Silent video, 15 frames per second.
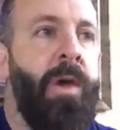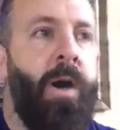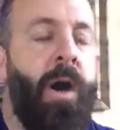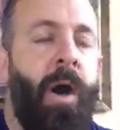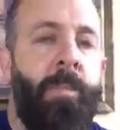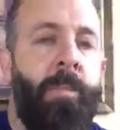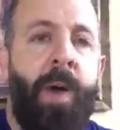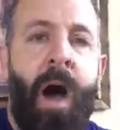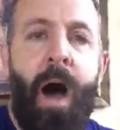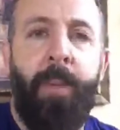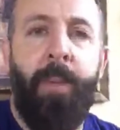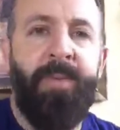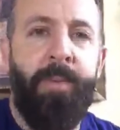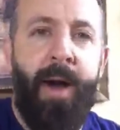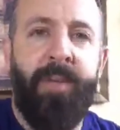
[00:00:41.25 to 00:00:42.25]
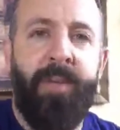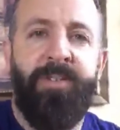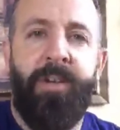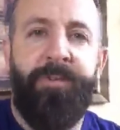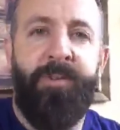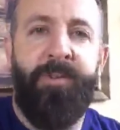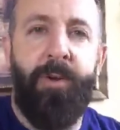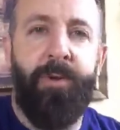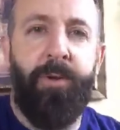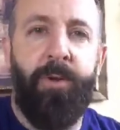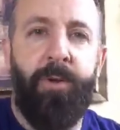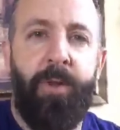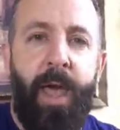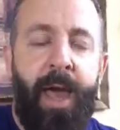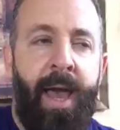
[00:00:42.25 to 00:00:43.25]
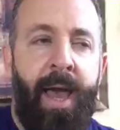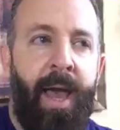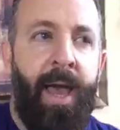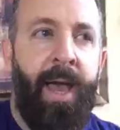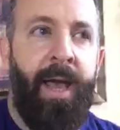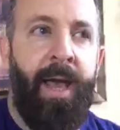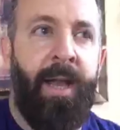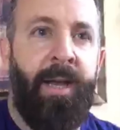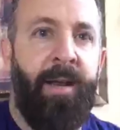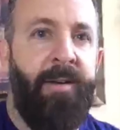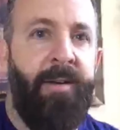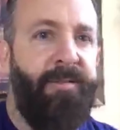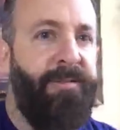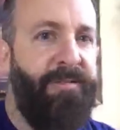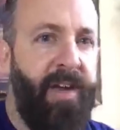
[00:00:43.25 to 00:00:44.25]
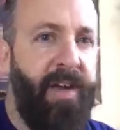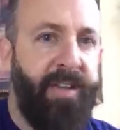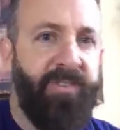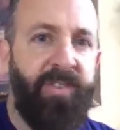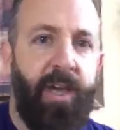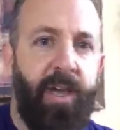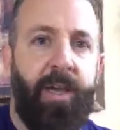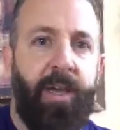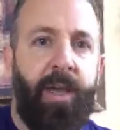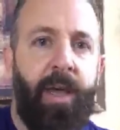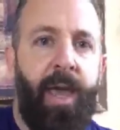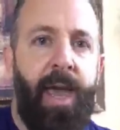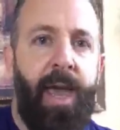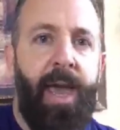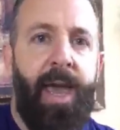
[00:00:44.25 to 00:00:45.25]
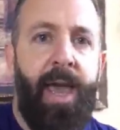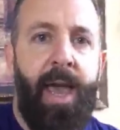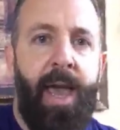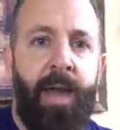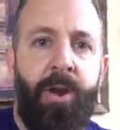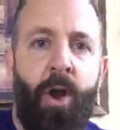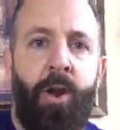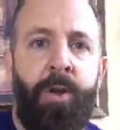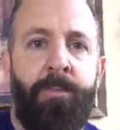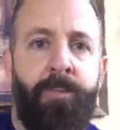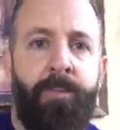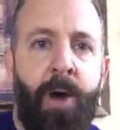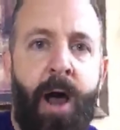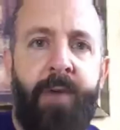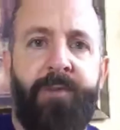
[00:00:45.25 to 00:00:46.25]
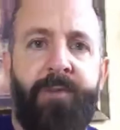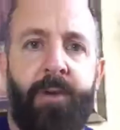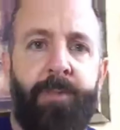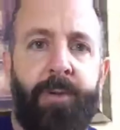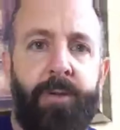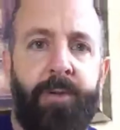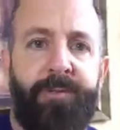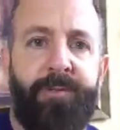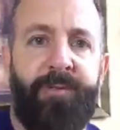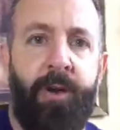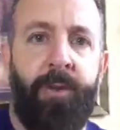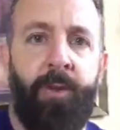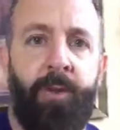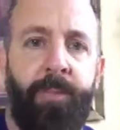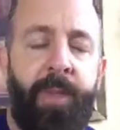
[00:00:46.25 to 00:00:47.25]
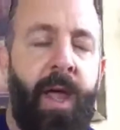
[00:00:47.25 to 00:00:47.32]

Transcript: optimizing a funnel and fixing an unprofitable funnel.